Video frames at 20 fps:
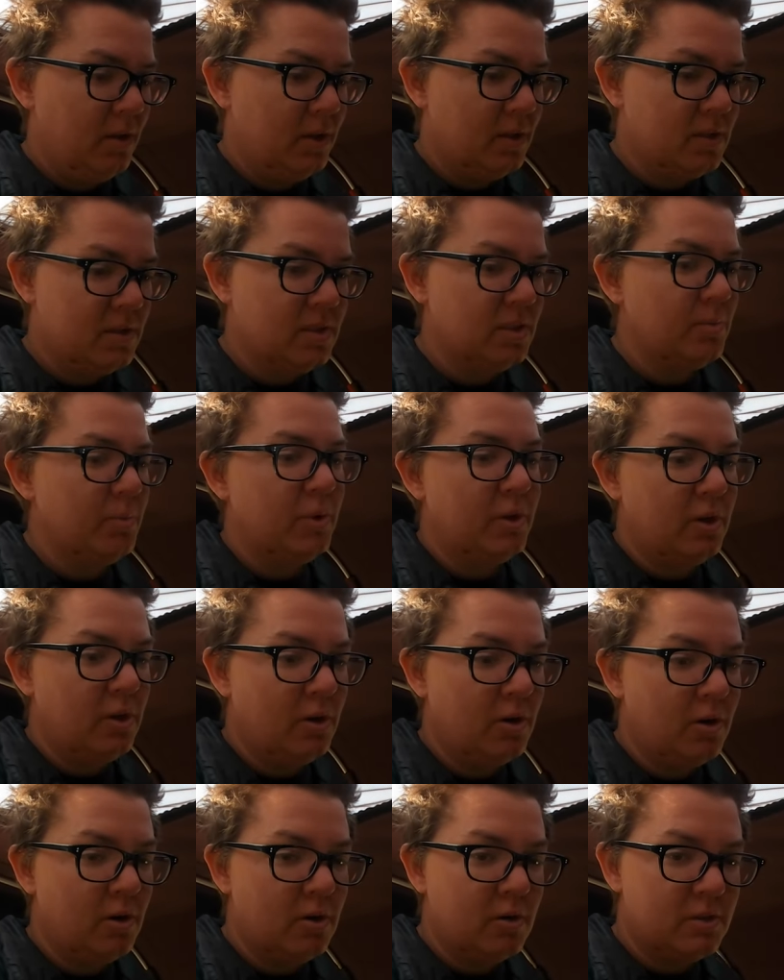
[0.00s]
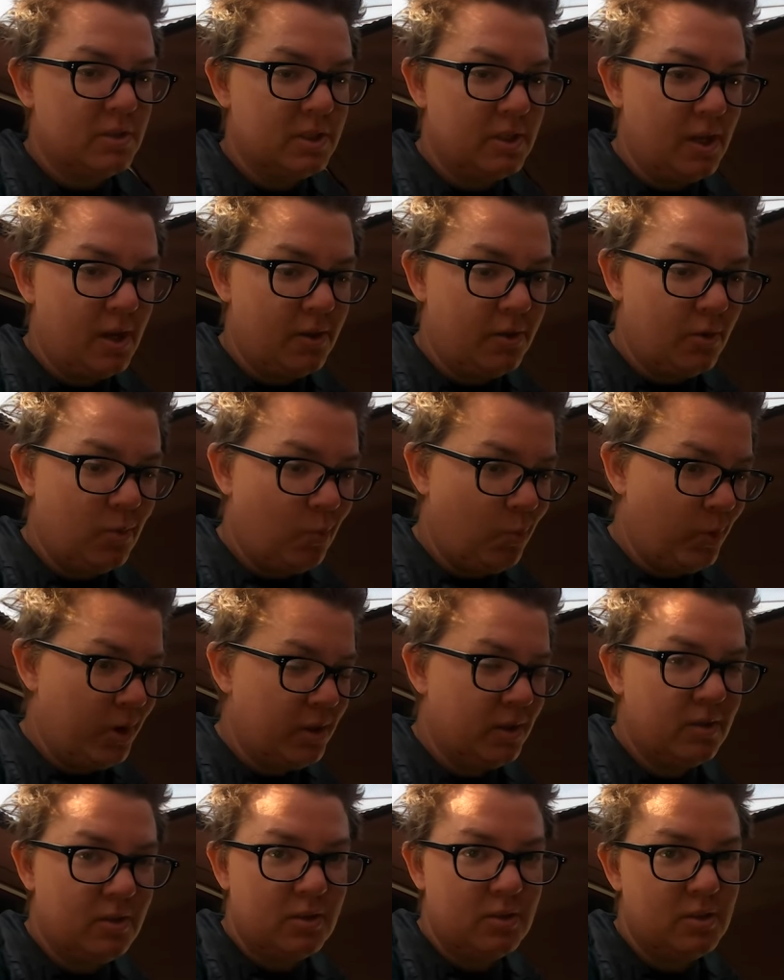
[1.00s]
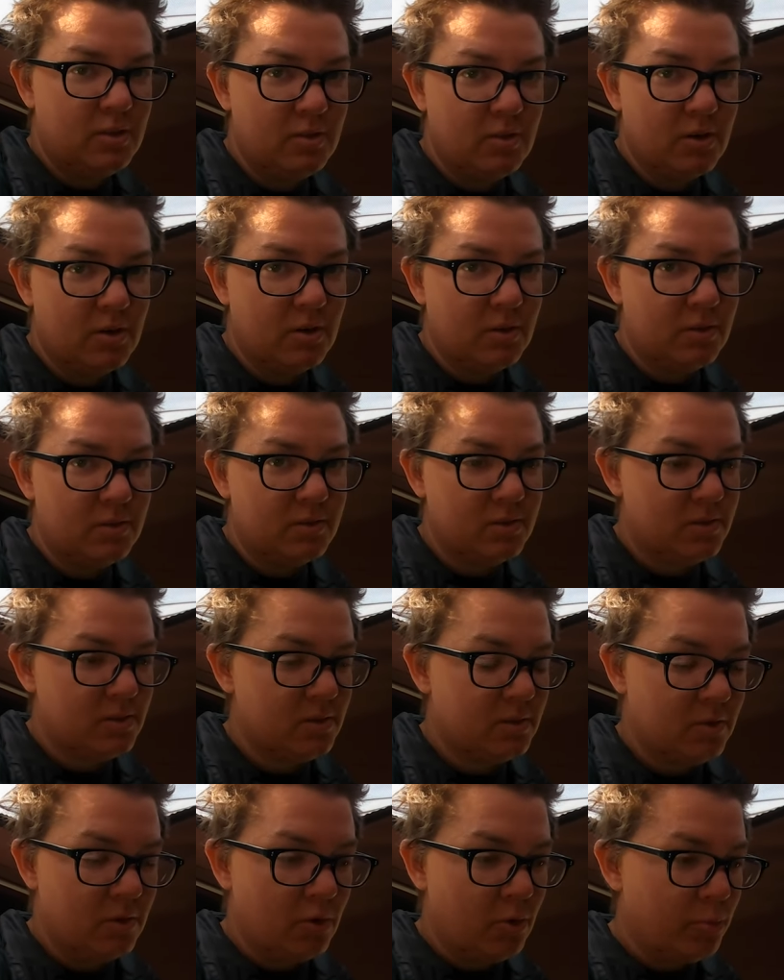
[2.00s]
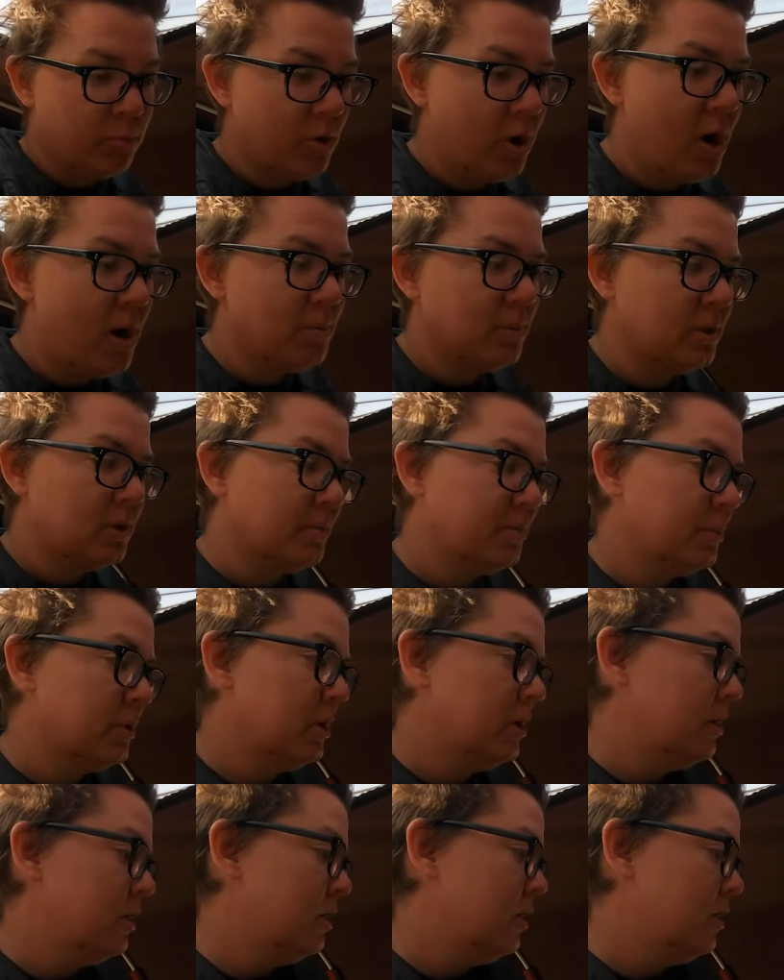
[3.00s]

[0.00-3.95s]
can sleep in here together with the two girls no problem